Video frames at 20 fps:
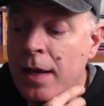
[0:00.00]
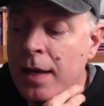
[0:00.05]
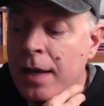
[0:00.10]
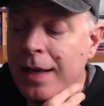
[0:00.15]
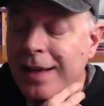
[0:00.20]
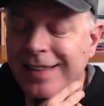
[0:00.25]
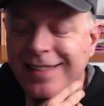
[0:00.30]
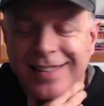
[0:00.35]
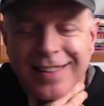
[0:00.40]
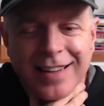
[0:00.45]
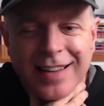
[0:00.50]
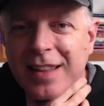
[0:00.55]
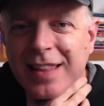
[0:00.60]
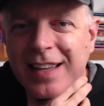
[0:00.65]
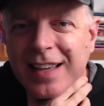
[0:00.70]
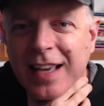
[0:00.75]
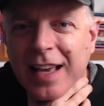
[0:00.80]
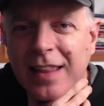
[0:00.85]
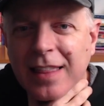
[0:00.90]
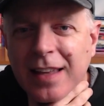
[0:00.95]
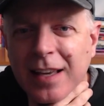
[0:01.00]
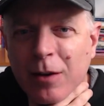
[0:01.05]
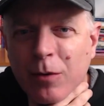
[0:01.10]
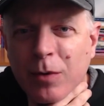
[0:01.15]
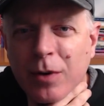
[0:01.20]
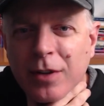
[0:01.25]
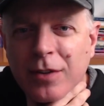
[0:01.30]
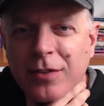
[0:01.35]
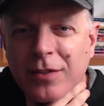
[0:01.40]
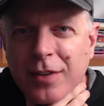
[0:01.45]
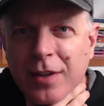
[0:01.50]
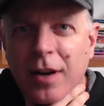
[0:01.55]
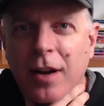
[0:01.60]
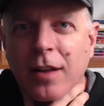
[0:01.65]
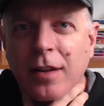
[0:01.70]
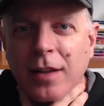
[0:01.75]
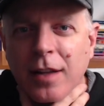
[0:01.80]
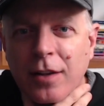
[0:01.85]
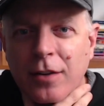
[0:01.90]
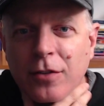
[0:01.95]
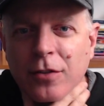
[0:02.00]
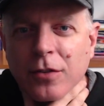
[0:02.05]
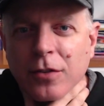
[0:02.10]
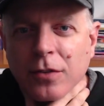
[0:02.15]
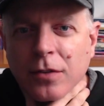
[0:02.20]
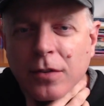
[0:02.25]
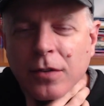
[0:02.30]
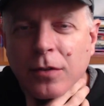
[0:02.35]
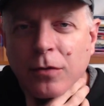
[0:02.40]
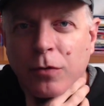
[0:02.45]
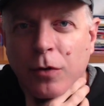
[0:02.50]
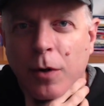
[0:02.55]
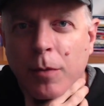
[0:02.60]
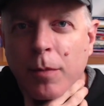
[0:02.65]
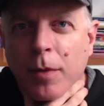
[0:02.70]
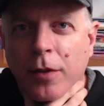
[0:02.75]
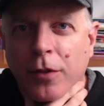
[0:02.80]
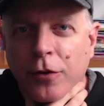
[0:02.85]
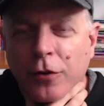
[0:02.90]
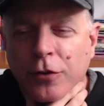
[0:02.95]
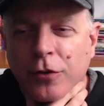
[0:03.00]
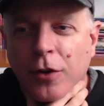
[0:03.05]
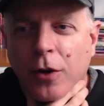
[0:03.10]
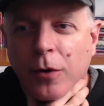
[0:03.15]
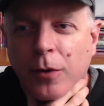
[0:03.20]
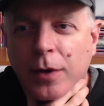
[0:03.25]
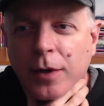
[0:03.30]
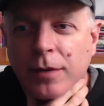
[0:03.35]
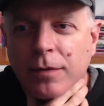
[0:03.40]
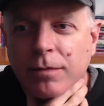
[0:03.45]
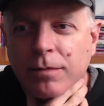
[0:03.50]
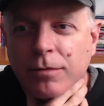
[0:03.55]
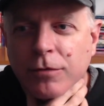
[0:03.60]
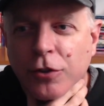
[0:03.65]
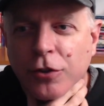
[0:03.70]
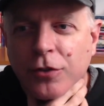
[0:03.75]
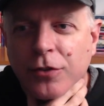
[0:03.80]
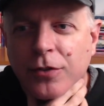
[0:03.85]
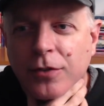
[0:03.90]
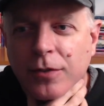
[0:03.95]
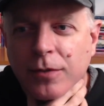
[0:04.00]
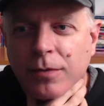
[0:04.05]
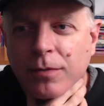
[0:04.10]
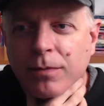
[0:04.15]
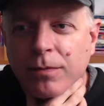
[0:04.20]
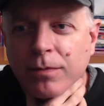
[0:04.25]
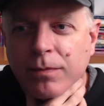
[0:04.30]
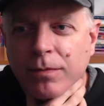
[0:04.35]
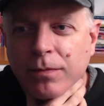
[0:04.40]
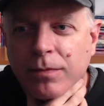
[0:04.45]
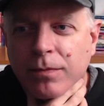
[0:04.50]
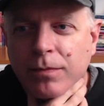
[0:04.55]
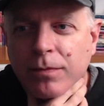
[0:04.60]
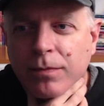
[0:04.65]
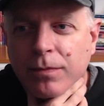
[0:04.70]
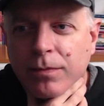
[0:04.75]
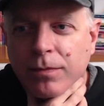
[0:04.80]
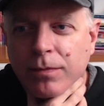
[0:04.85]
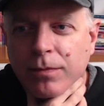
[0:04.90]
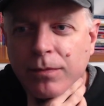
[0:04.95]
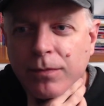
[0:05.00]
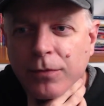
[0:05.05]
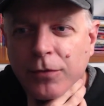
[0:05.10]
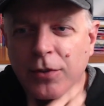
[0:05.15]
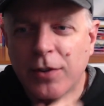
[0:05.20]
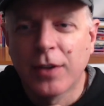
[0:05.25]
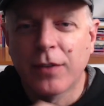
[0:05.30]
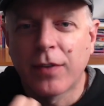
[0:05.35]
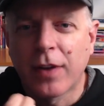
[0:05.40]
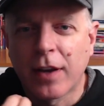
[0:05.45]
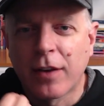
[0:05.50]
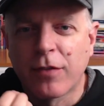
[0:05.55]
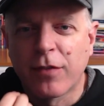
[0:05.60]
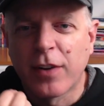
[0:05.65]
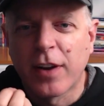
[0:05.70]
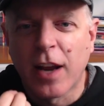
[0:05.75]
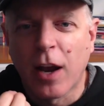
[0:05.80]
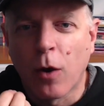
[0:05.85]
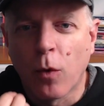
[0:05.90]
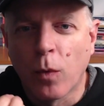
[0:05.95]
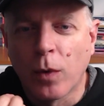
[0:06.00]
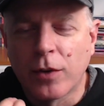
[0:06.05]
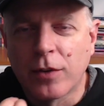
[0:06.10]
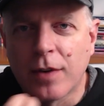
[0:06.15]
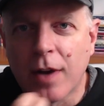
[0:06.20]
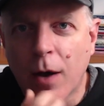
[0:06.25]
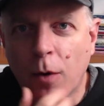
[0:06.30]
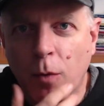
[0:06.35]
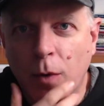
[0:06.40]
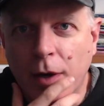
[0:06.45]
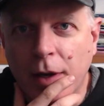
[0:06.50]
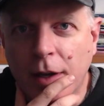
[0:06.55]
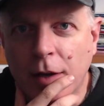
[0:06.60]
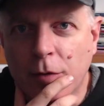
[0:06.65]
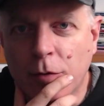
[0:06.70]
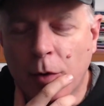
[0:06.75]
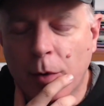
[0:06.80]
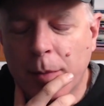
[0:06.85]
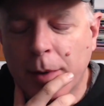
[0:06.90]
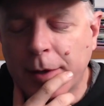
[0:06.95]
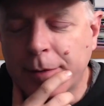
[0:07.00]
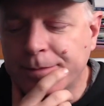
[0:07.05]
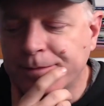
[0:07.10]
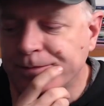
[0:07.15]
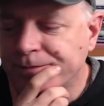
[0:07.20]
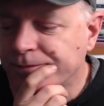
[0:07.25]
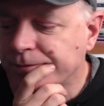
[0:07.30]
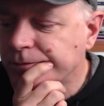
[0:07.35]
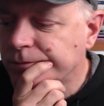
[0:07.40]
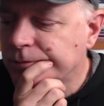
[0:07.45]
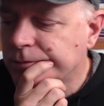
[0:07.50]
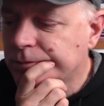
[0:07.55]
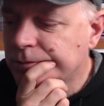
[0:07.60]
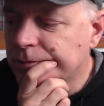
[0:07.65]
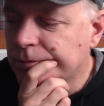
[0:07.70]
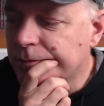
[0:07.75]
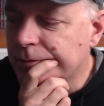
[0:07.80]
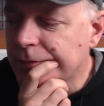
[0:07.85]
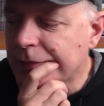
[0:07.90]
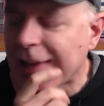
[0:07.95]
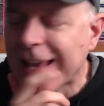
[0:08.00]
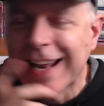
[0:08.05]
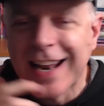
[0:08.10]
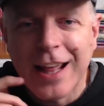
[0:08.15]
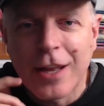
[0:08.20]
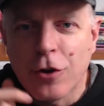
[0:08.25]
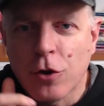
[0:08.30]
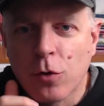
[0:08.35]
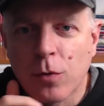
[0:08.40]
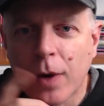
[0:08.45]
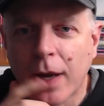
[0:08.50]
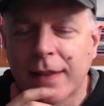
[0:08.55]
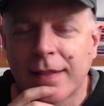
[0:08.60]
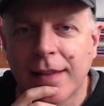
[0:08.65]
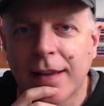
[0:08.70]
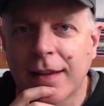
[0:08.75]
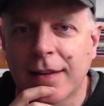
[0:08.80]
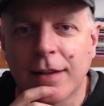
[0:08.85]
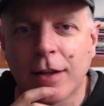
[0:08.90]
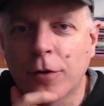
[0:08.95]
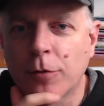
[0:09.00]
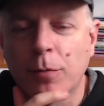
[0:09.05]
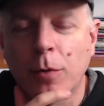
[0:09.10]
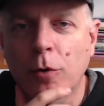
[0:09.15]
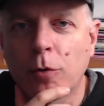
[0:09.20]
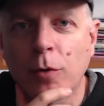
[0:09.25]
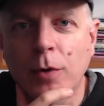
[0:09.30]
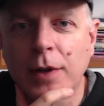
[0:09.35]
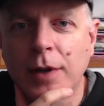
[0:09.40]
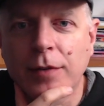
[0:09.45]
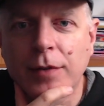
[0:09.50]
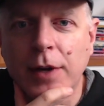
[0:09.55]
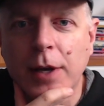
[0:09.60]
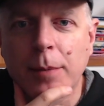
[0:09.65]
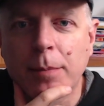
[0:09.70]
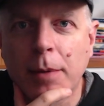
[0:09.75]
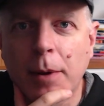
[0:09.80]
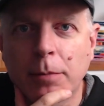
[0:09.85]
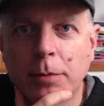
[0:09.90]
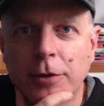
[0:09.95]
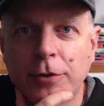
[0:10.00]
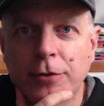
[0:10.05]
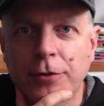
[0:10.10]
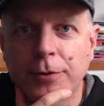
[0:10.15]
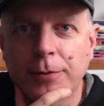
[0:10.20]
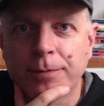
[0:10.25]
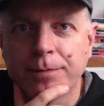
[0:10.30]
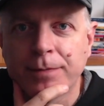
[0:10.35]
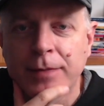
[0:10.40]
And he said, I think I think I want to sit on this for a month or so and just see if I can figure out what's not working for me. And I knew right then this book will never get published.